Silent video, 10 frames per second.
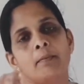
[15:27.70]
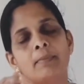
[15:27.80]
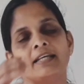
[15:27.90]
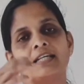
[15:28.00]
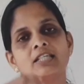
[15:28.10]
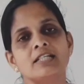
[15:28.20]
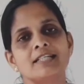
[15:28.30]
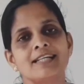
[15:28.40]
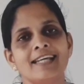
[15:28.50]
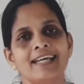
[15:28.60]
My dear
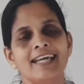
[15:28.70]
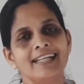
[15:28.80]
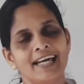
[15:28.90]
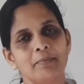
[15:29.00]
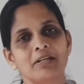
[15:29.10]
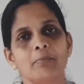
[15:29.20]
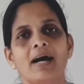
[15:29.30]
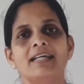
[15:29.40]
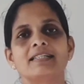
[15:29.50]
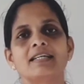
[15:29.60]
children, again I am
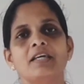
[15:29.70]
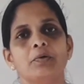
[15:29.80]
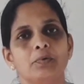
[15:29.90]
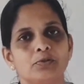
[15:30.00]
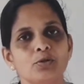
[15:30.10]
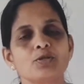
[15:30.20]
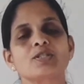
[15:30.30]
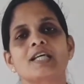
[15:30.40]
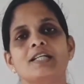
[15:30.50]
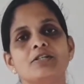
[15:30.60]
reminding you to
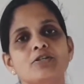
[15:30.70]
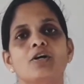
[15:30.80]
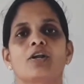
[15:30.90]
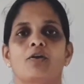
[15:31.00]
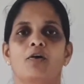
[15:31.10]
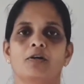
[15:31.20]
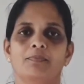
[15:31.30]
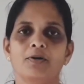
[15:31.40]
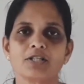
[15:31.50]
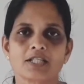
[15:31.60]
send your
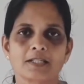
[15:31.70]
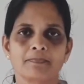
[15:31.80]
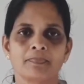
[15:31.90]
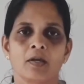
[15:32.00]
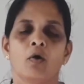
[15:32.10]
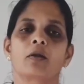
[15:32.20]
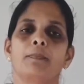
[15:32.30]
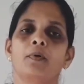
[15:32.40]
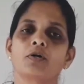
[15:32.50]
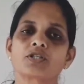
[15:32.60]
notebooks or
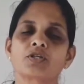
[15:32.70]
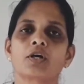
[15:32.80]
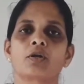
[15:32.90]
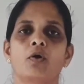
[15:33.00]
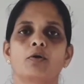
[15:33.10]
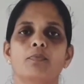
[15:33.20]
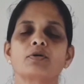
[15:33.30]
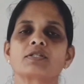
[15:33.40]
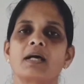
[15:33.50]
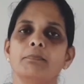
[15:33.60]
post your
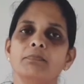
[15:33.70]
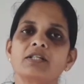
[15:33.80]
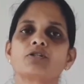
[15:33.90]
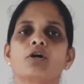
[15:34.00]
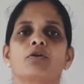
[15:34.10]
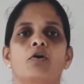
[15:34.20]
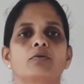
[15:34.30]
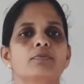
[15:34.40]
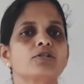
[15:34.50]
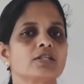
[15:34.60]
notebooks, submit your
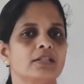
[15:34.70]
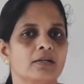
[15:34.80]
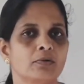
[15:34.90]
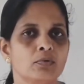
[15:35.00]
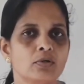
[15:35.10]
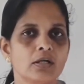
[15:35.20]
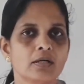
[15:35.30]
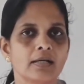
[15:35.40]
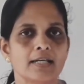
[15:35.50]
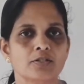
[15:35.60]
notebooks in the Google
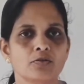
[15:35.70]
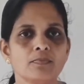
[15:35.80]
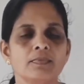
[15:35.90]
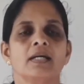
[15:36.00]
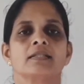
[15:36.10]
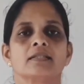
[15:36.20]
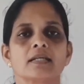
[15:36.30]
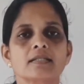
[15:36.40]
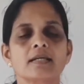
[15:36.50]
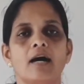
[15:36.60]
Classroom
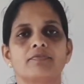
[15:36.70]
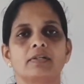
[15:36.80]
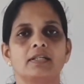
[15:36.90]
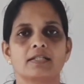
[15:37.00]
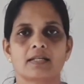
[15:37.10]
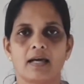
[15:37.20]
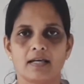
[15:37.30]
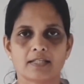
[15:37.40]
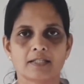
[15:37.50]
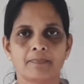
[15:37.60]
just after this
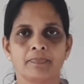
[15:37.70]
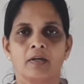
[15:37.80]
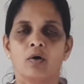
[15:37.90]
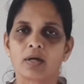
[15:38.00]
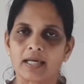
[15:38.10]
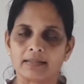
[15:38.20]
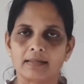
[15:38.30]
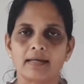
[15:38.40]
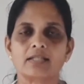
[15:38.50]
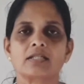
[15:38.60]
class. Okay,
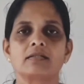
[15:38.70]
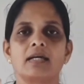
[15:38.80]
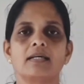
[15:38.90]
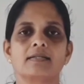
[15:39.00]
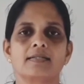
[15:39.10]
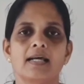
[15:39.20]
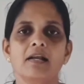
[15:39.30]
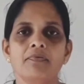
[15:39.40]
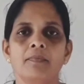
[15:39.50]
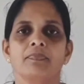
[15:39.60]
the next day
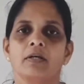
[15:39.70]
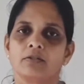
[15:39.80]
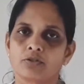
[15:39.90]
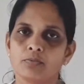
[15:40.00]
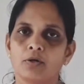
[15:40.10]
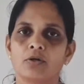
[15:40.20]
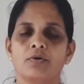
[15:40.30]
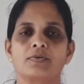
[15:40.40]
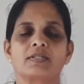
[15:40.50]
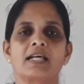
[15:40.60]
itself, tomorrow
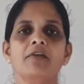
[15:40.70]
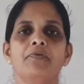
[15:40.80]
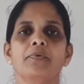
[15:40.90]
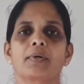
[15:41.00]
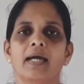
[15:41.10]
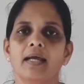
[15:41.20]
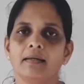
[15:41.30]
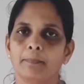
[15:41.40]
itself, you can